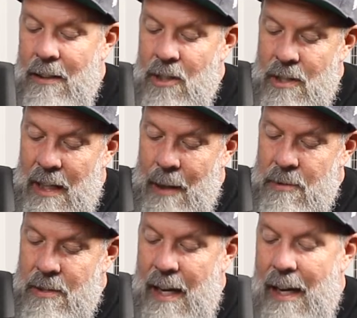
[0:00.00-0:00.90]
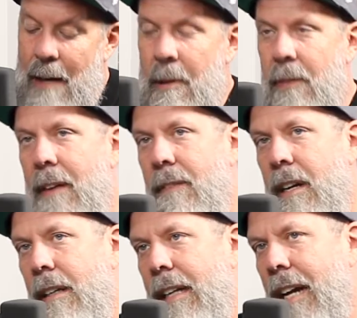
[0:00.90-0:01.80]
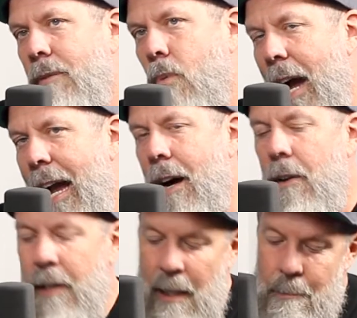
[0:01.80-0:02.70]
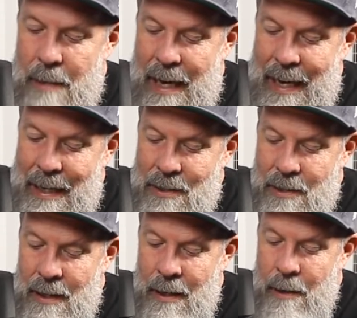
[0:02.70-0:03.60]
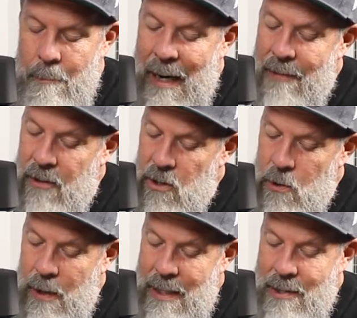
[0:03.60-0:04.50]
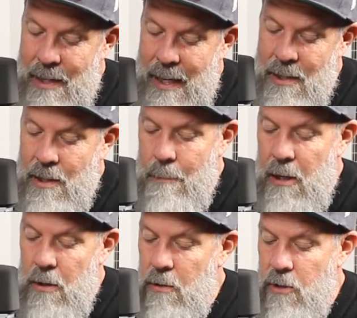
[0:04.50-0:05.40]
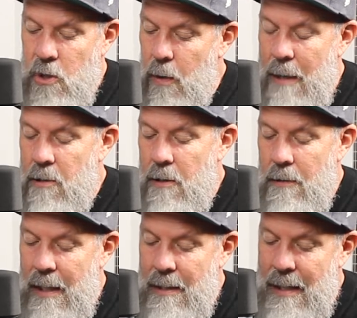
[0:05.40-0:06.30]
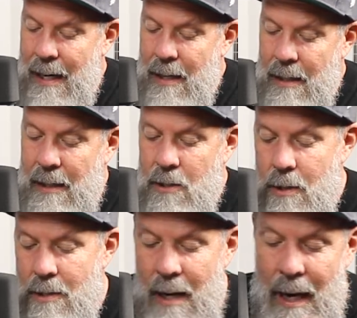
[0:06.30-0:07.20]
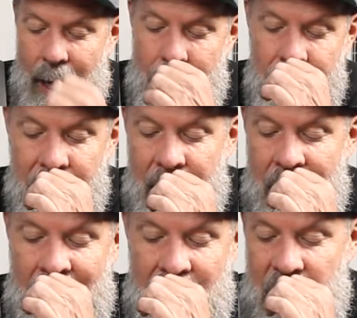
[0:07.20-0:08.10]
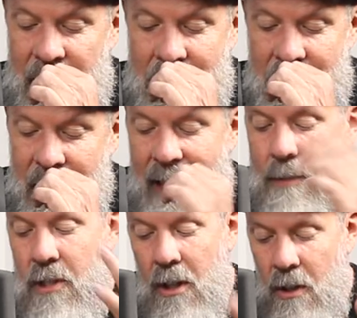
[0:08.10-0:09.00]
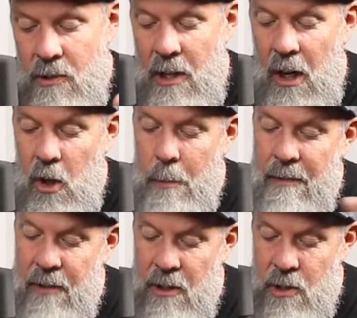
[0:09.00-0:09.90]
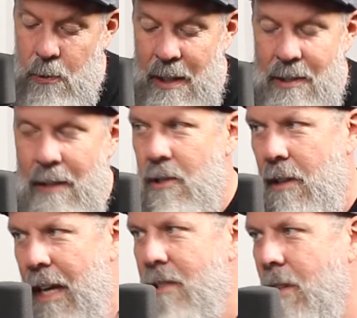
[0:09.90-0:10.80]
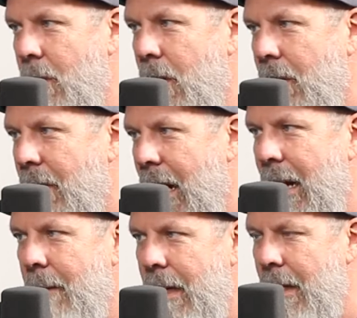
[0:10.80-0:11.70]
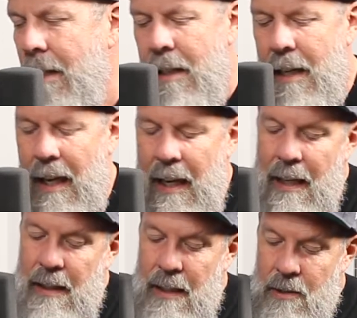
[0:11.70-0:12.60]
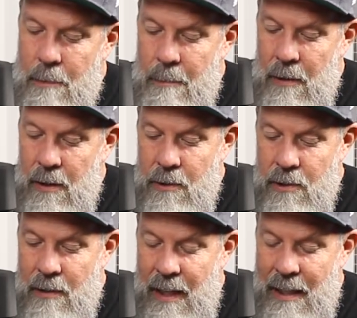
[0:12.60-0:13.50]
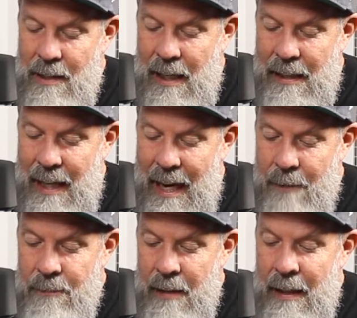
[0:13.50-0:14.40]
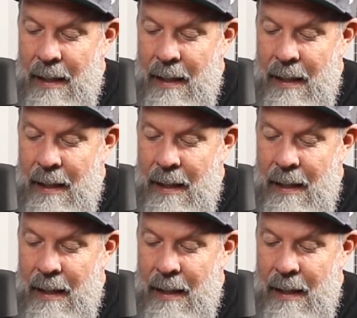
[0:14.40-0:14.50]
just upset, but then they're kind of wowed and amazed by verse 26. The miracle sweeps through the entire countryside. Jesus leaves the girl's home in verse 27. So a lot's going on, right? I mean, healings and miracles and things like that.